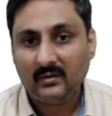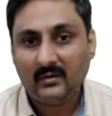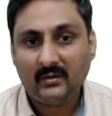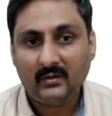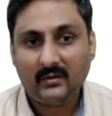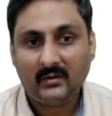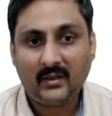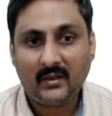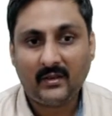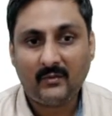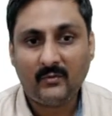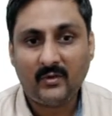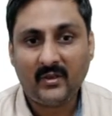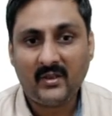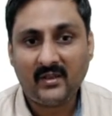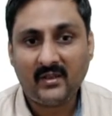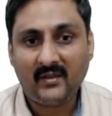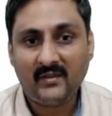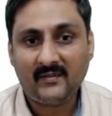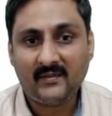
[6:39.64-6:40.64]
The
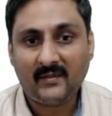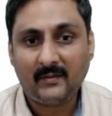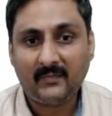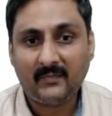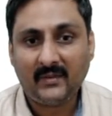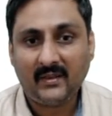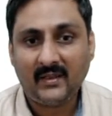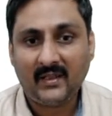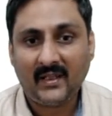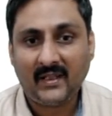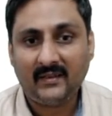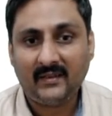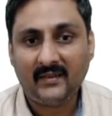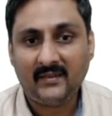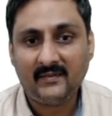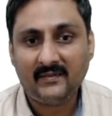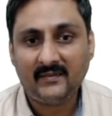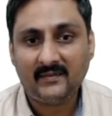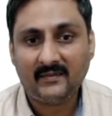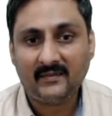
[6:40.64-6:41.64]
equation is something like
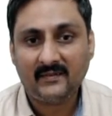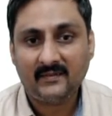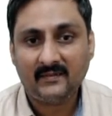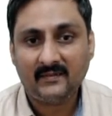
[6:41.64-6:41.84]
this: